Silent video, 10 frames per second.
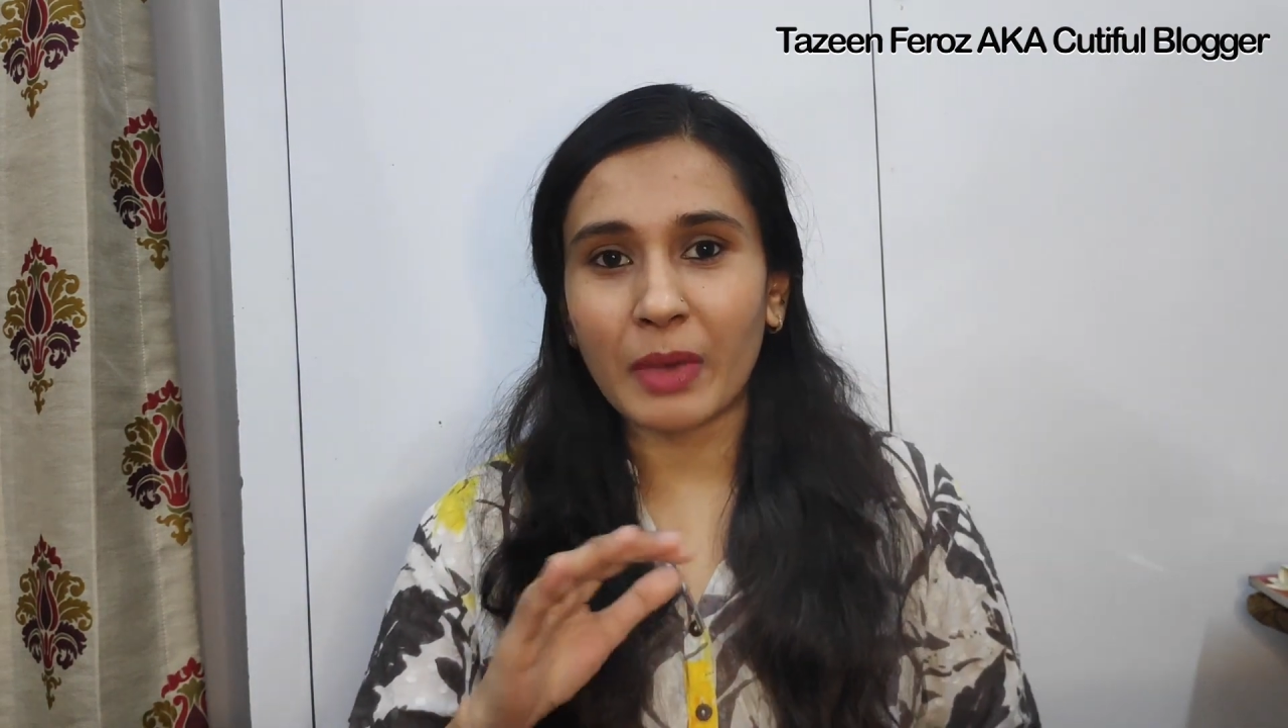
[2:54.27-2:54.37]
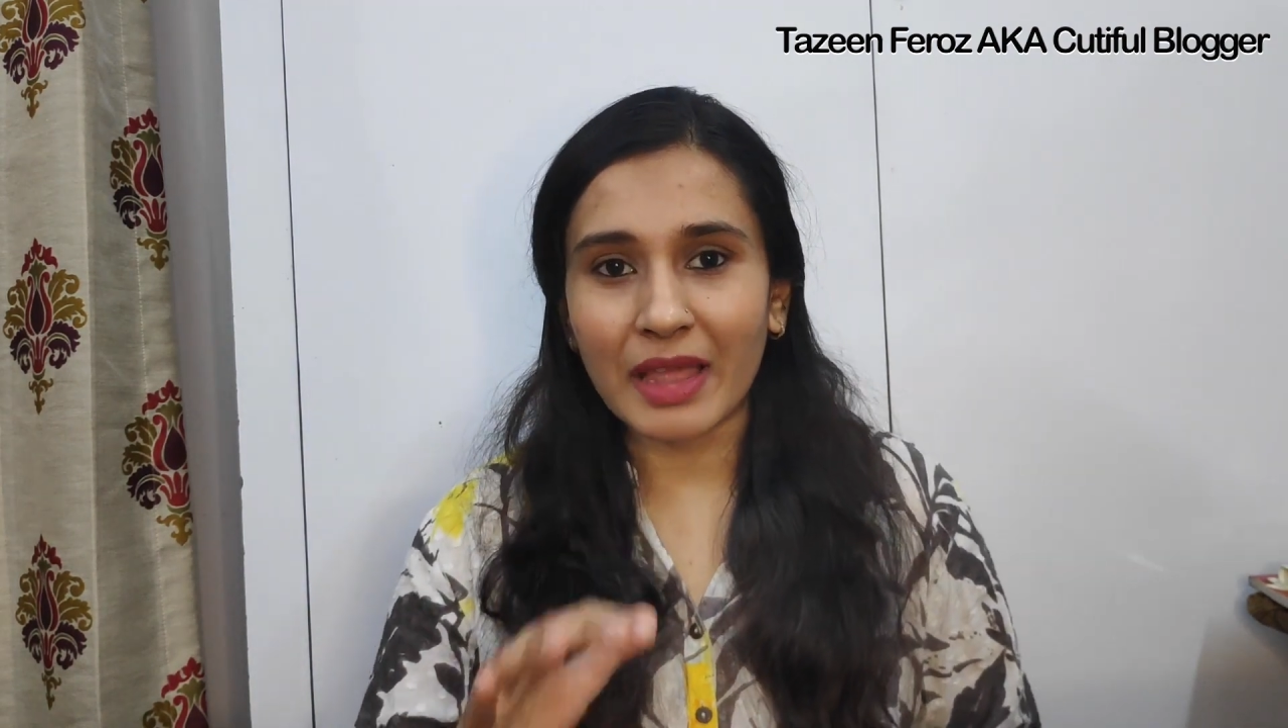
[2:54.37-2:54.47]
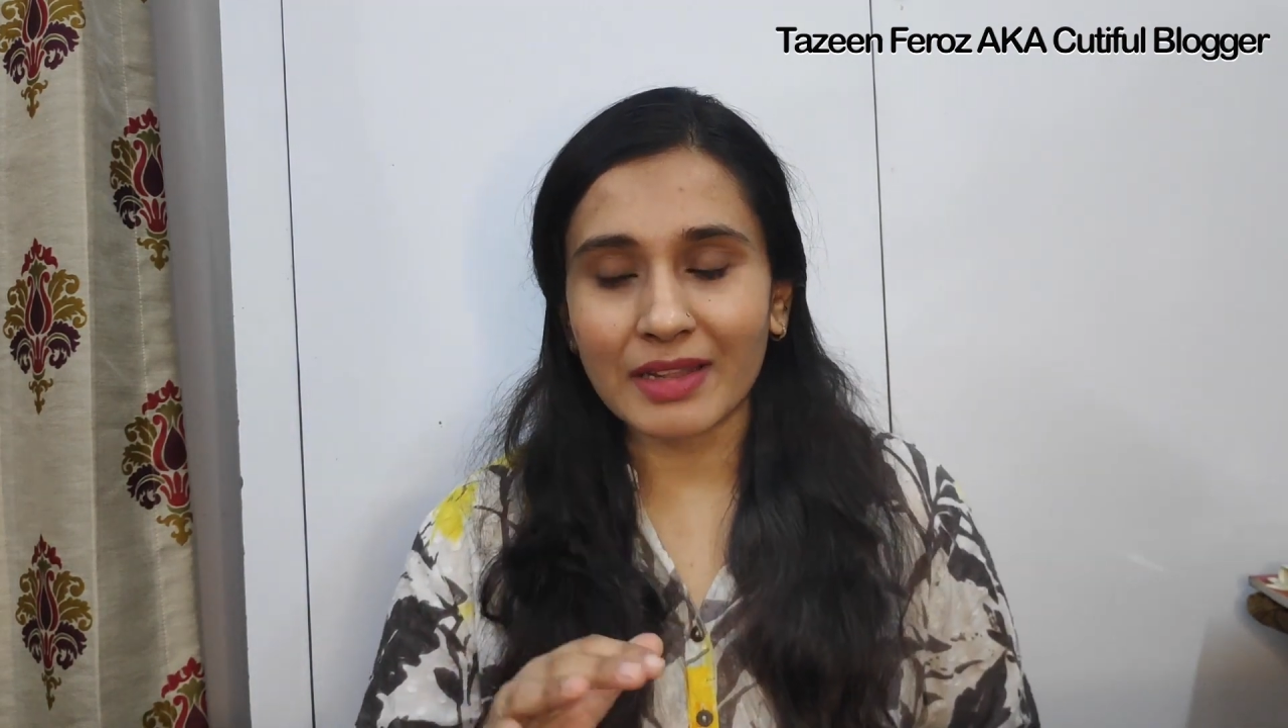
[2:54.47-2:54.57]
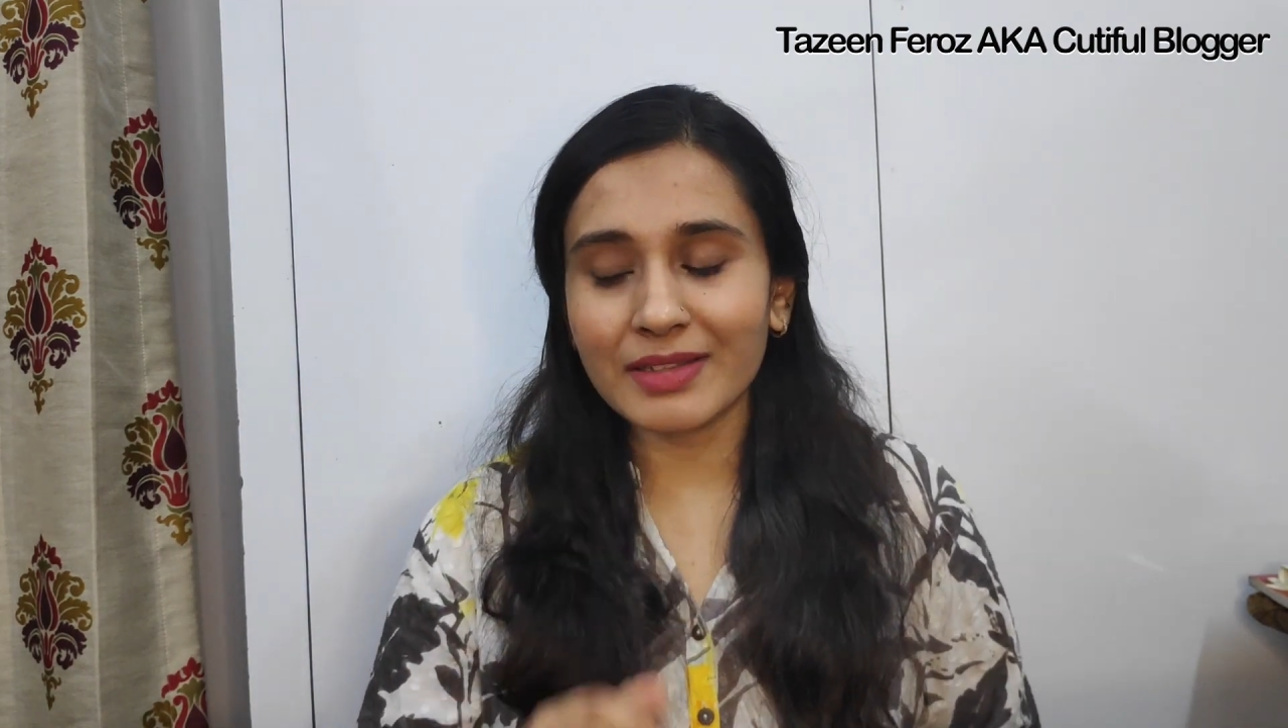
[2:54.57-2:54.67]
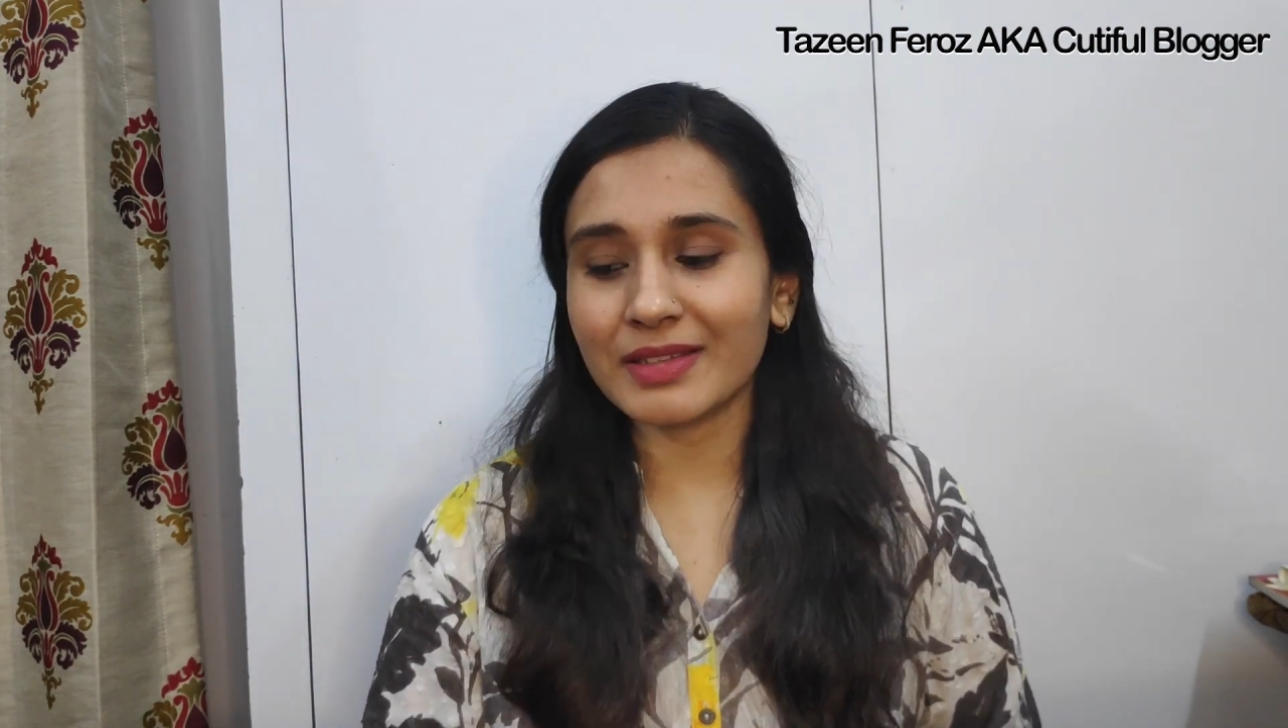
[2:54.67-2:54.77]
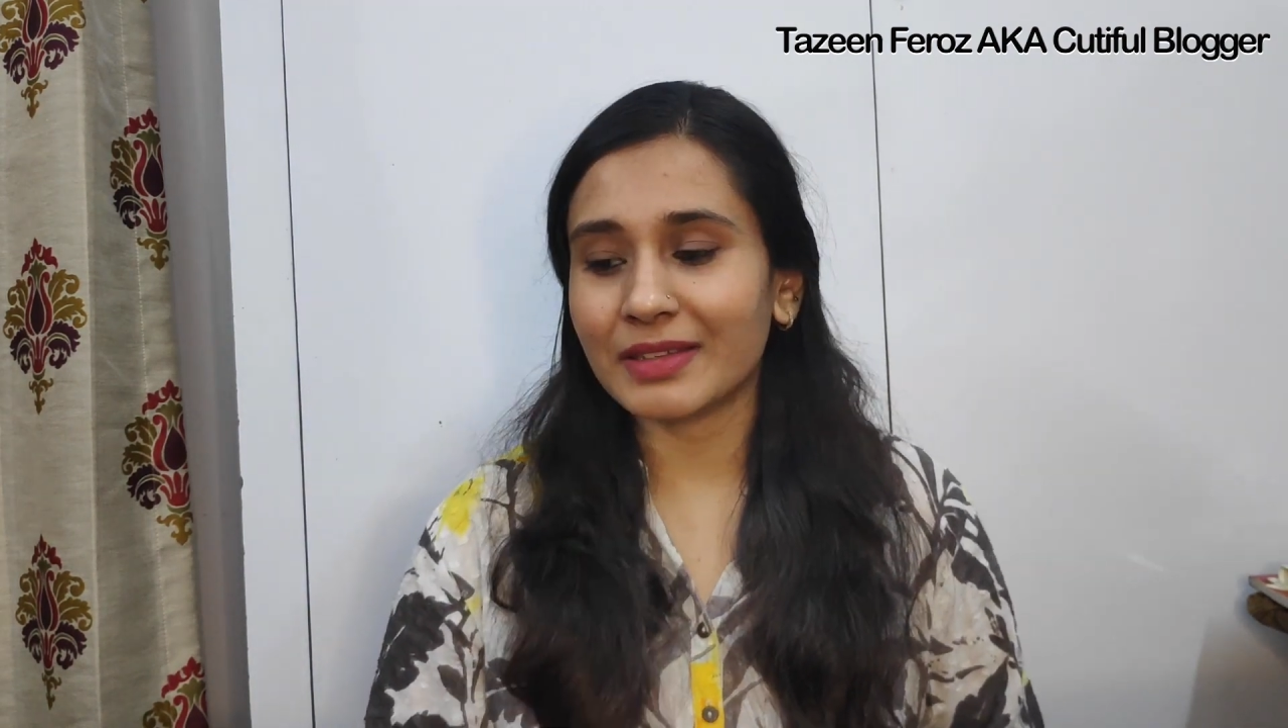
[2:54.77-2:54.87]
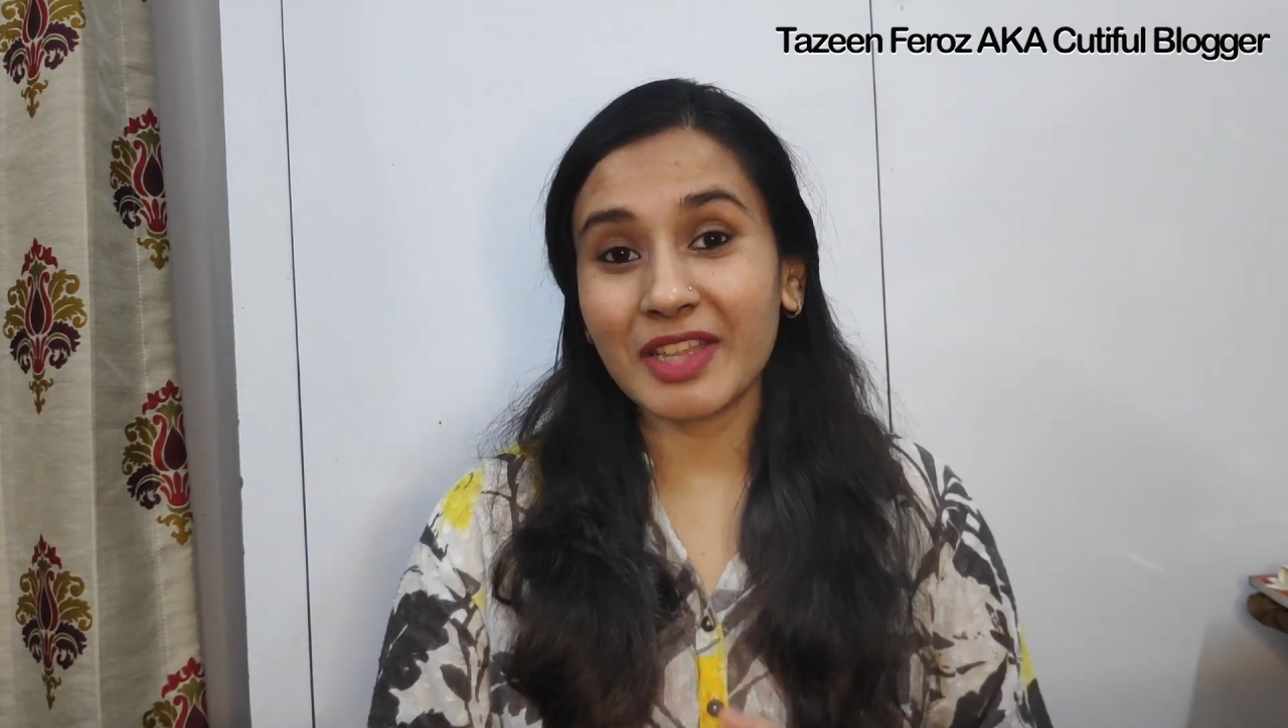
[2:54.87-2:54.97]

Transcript: balance.